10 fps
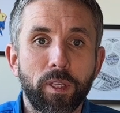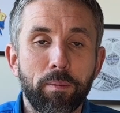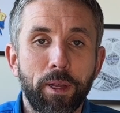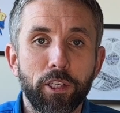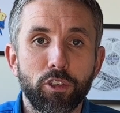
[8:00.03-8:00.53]
that
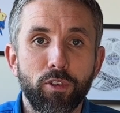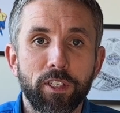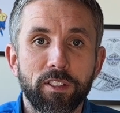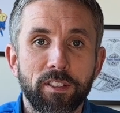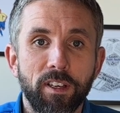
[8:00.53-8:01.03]
manager
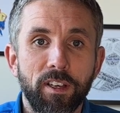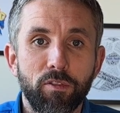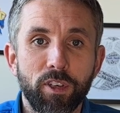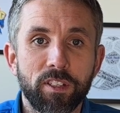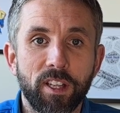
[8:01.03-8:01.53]
risk
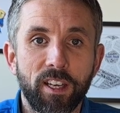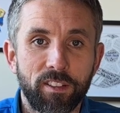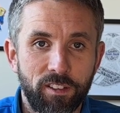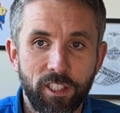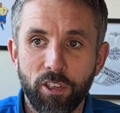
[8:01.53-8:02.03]
that?
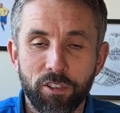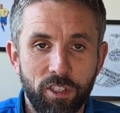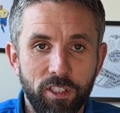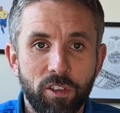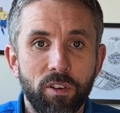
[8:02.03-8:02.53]
He knows
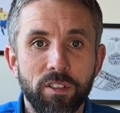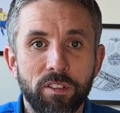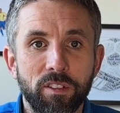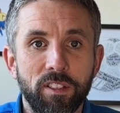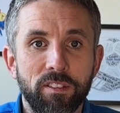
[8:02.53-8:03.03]
that he's got
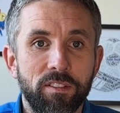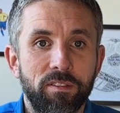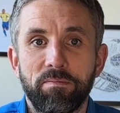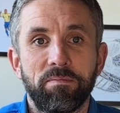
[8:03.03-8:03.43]
his